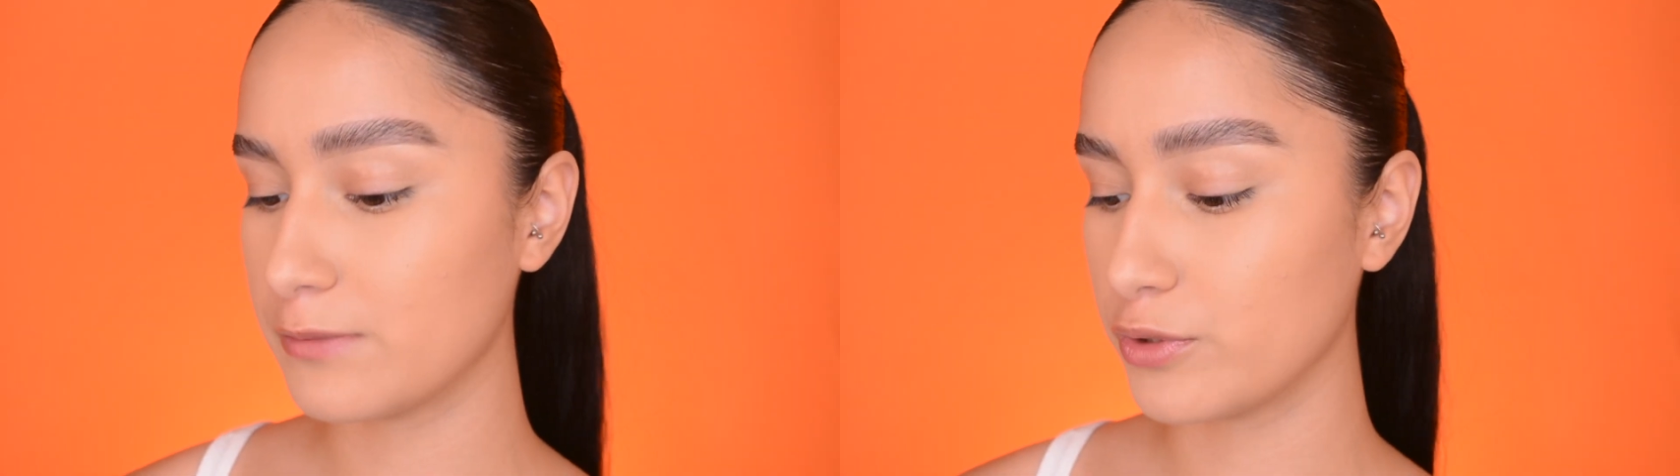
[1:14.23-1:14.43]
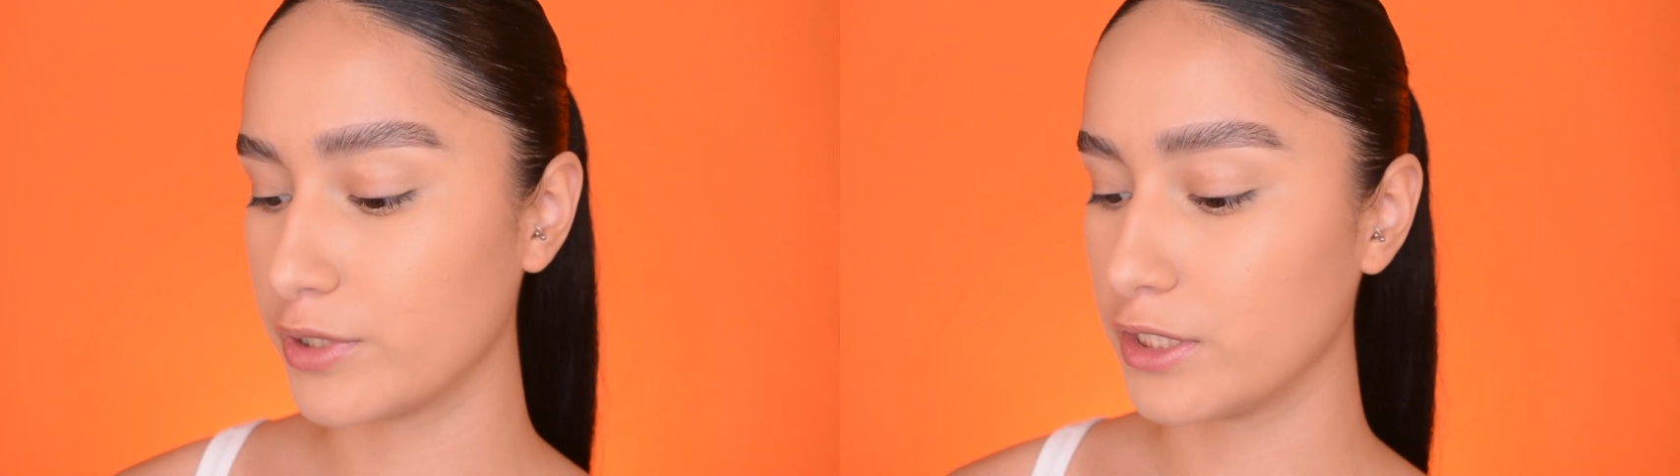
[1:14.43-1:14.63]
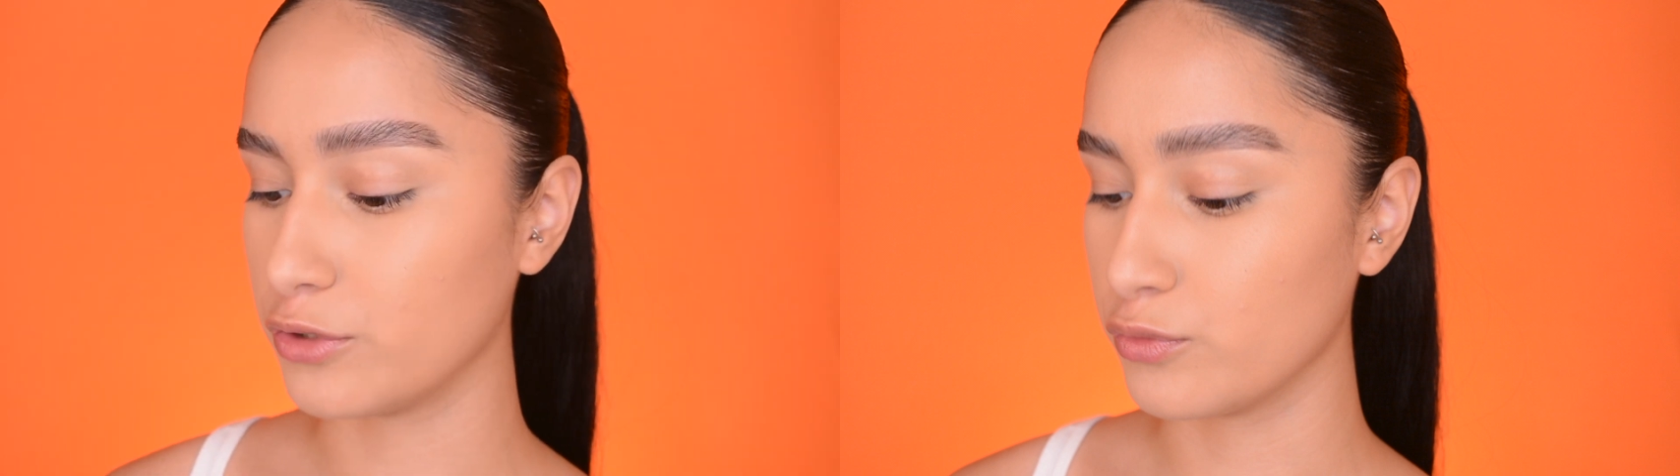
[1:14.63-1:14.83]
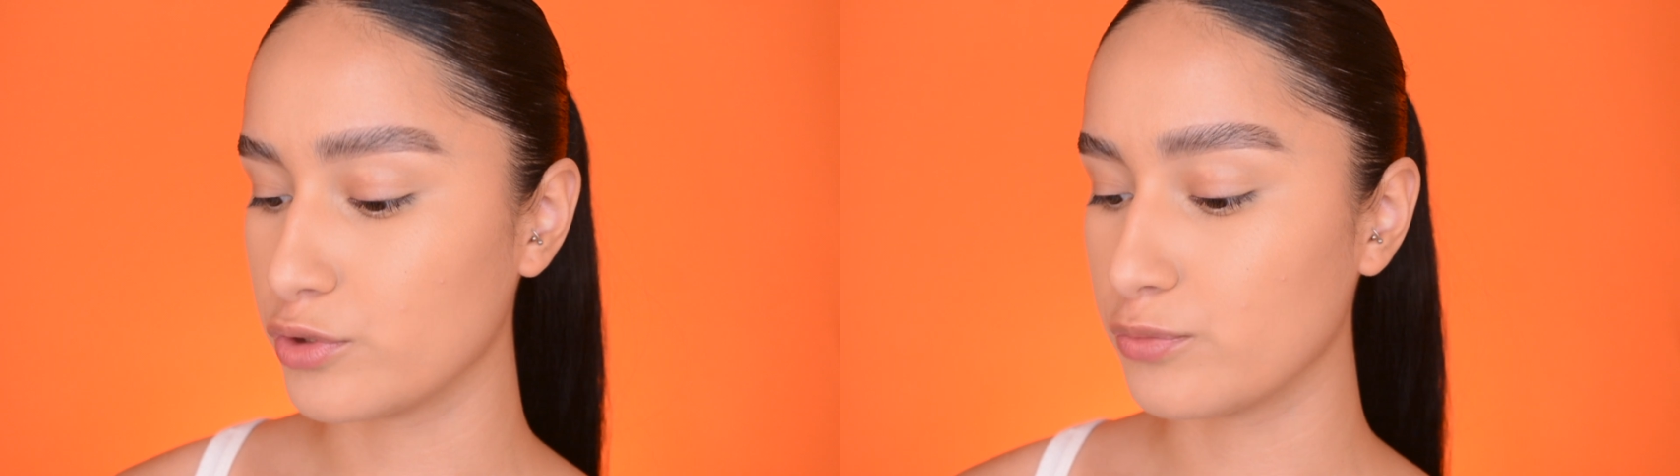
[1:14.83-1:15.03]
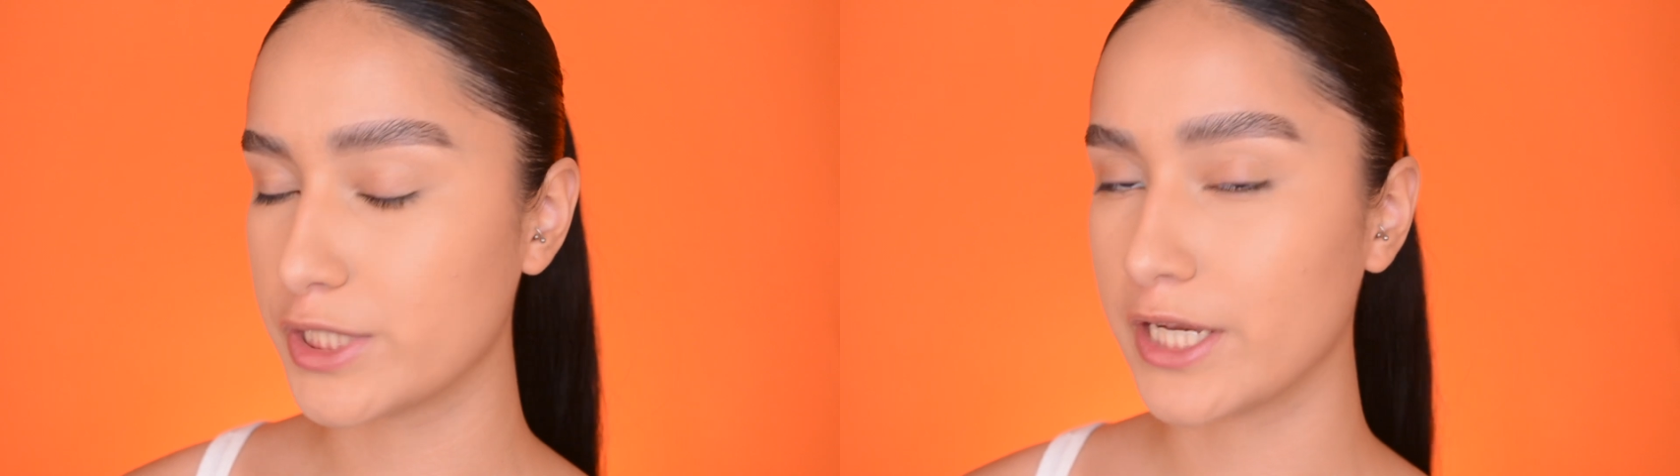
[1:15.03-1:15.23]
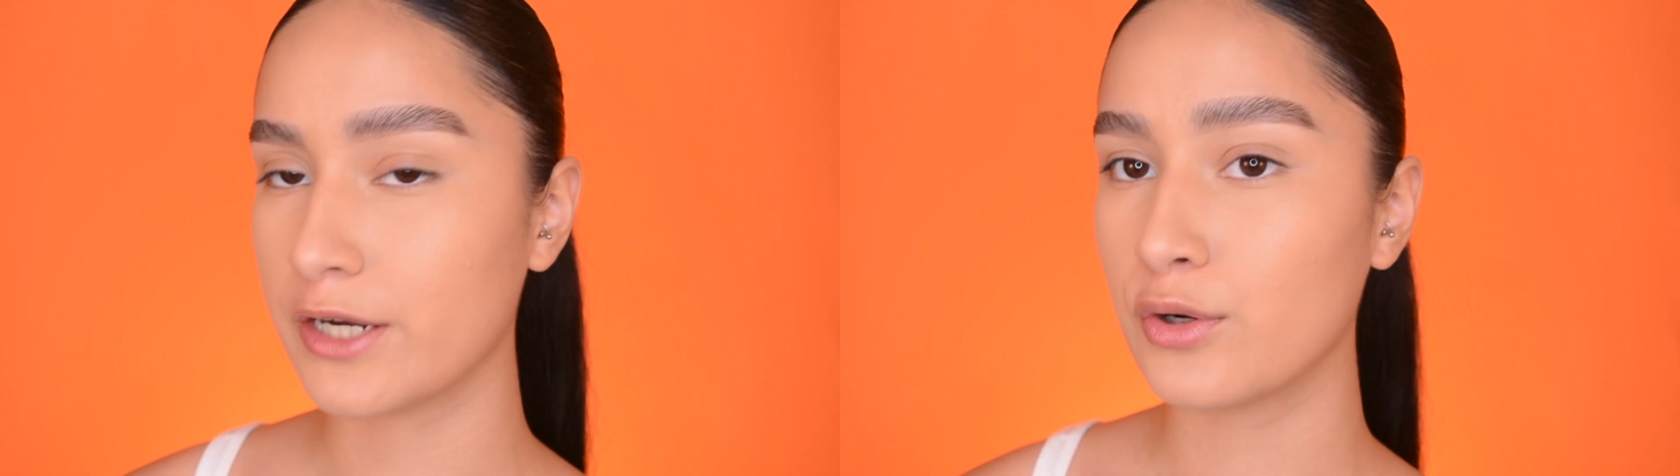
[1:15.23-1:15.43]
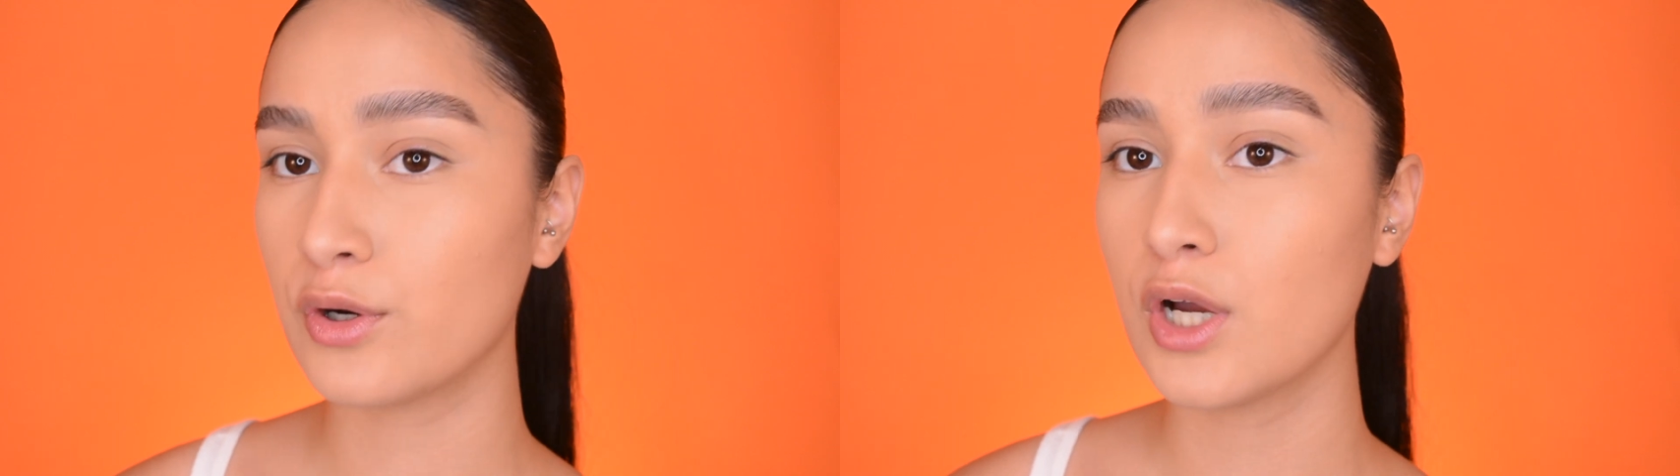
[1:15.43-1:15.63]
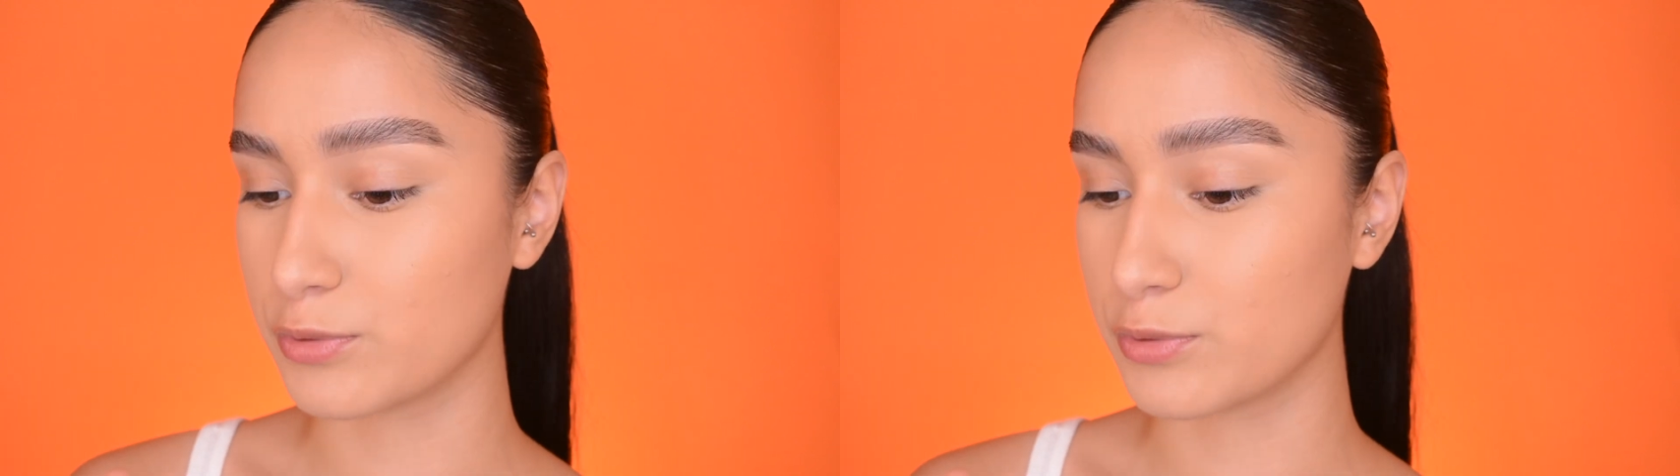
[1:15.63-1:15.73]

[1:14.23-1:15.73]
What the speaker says: Beauty YouTube channel,